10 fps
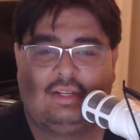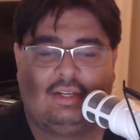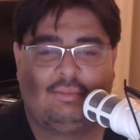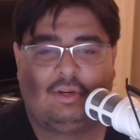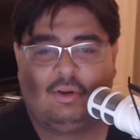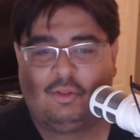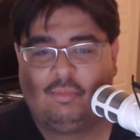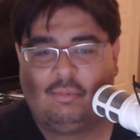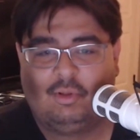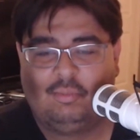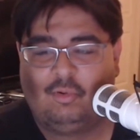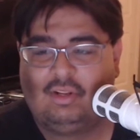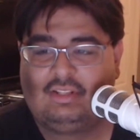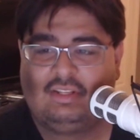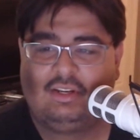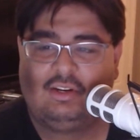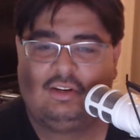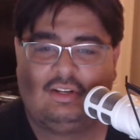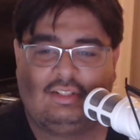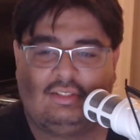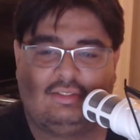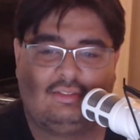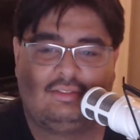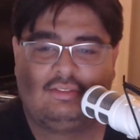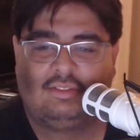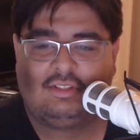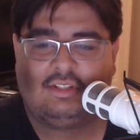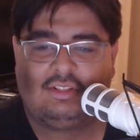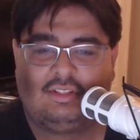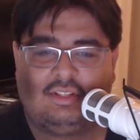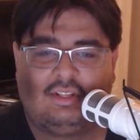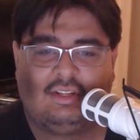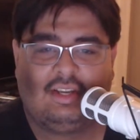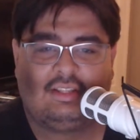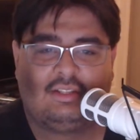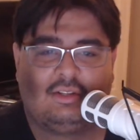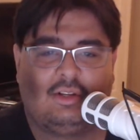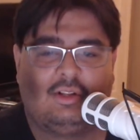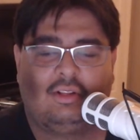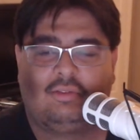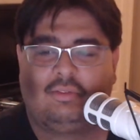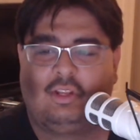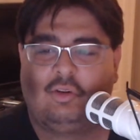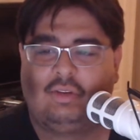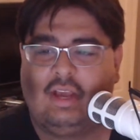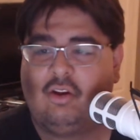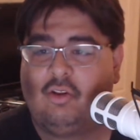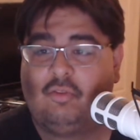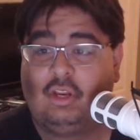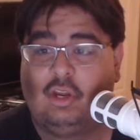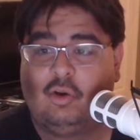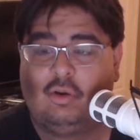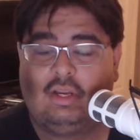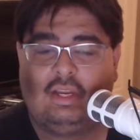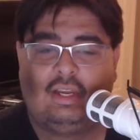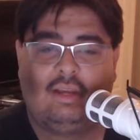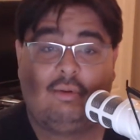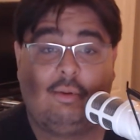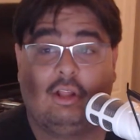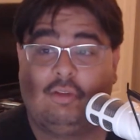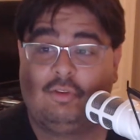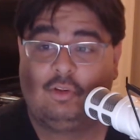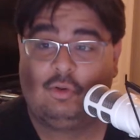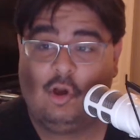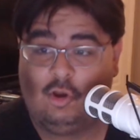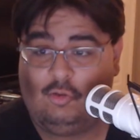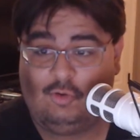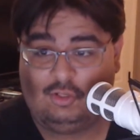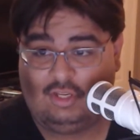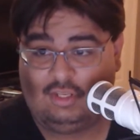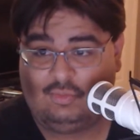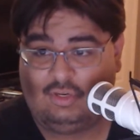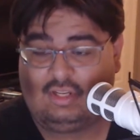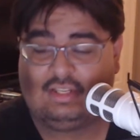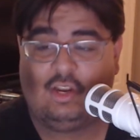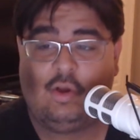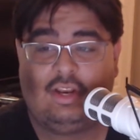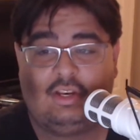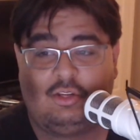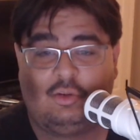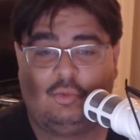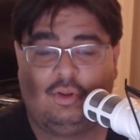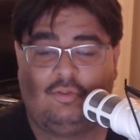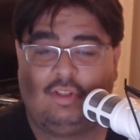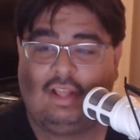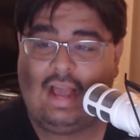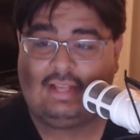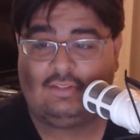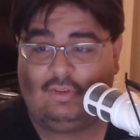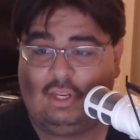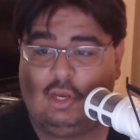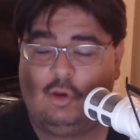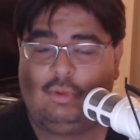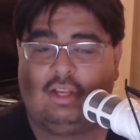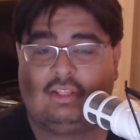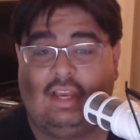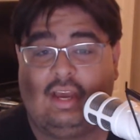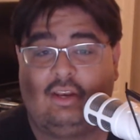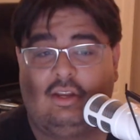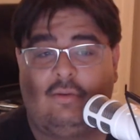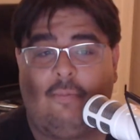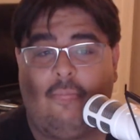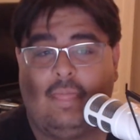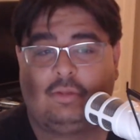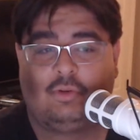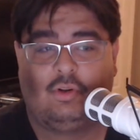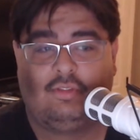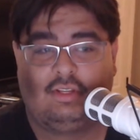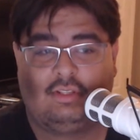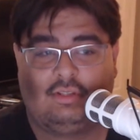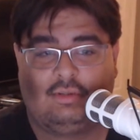I'm going to go through my bullet points here and just get this all, down on video. Maybe I'll even do an audio version of this one because I know I didn't do one for the last video because I had sort of this